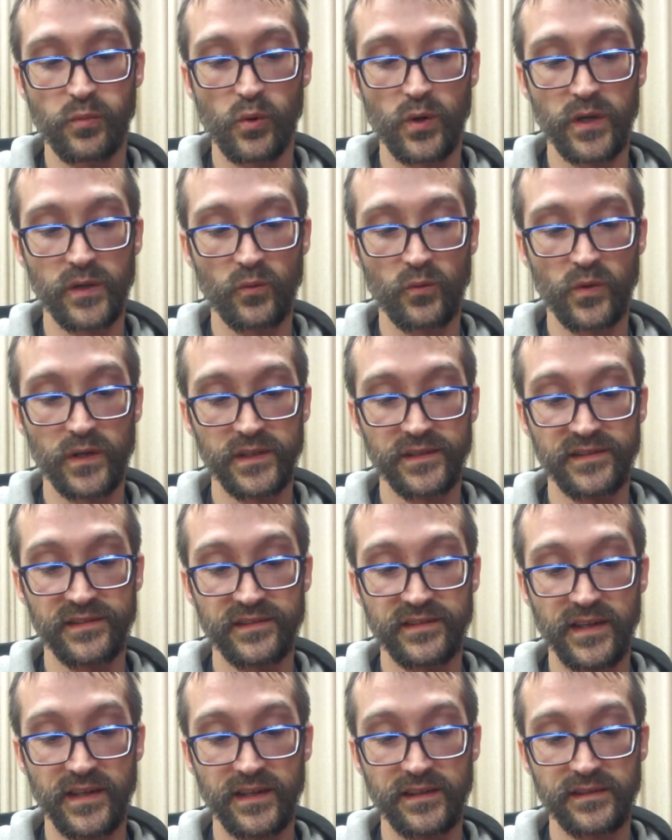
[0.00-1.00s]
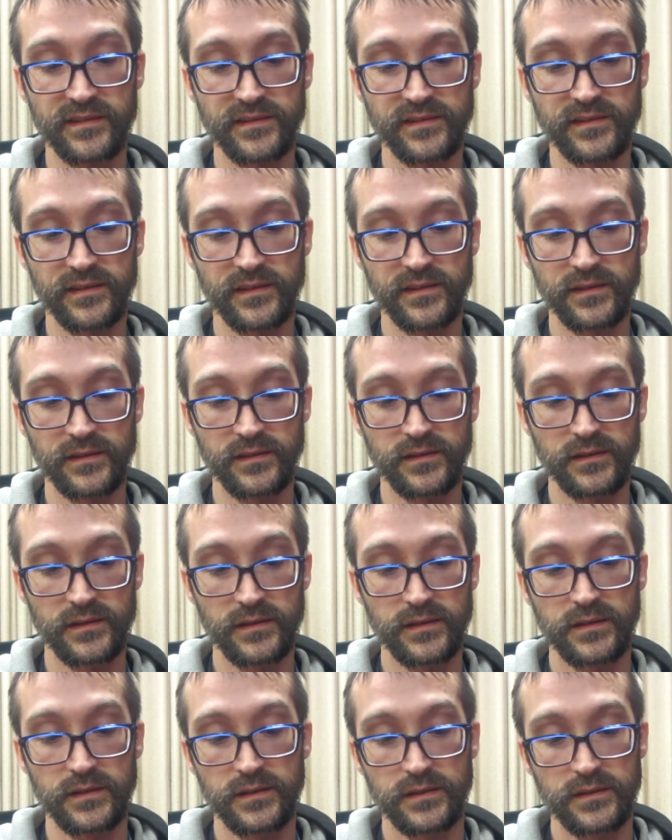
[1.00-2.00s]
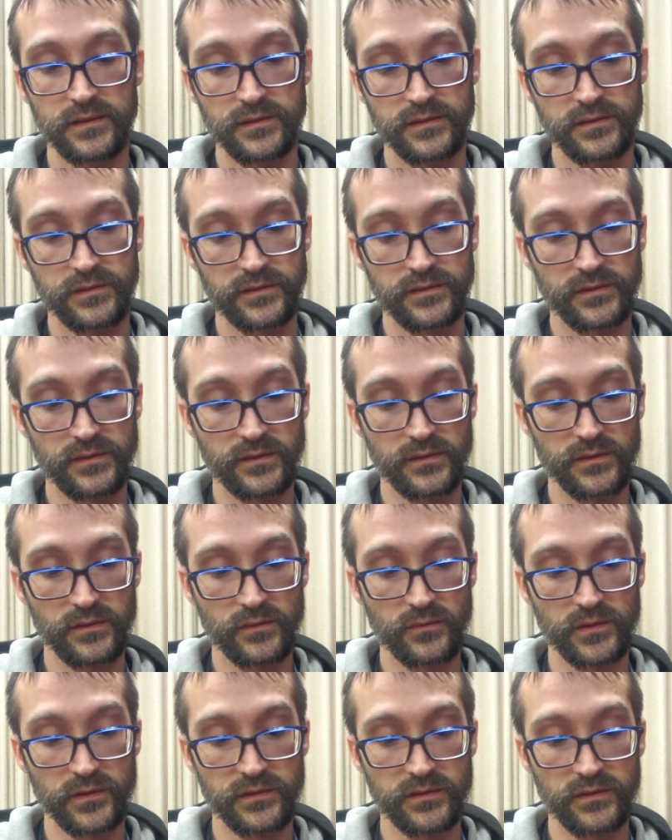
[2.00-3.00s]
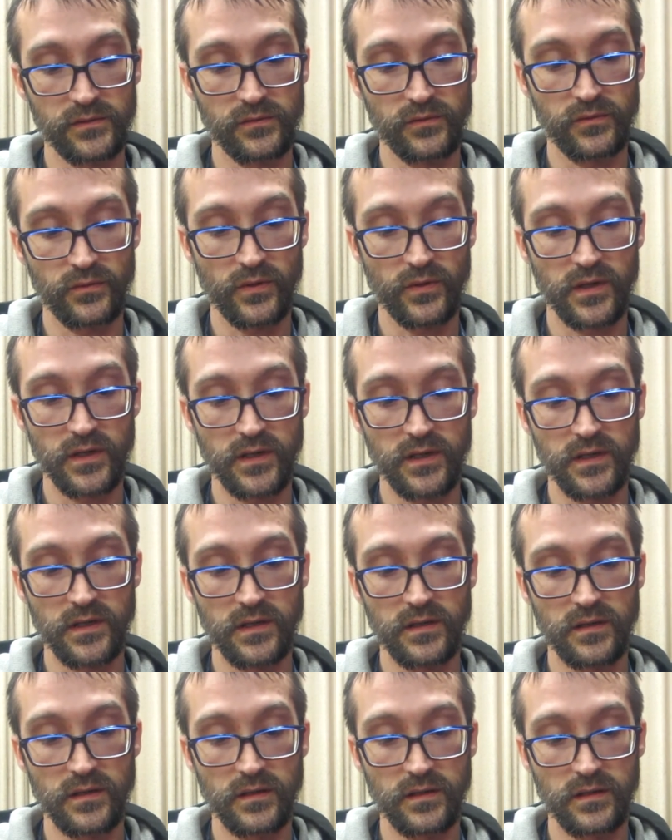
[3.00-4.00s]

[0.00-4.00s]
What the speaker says: 0.16. So 1, 2, 3